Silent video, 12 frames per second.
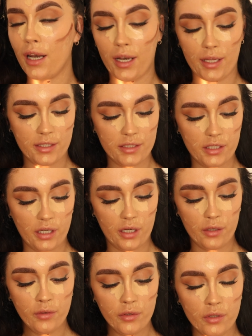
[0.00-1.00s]
like
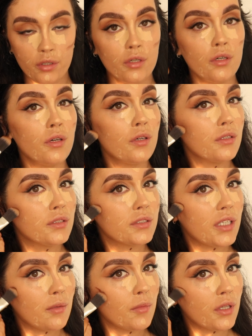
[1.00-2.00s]
so.
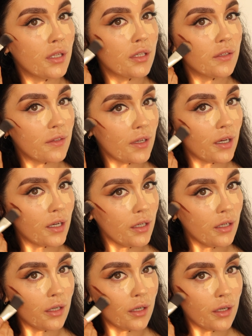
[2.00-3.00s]
Same on the other side.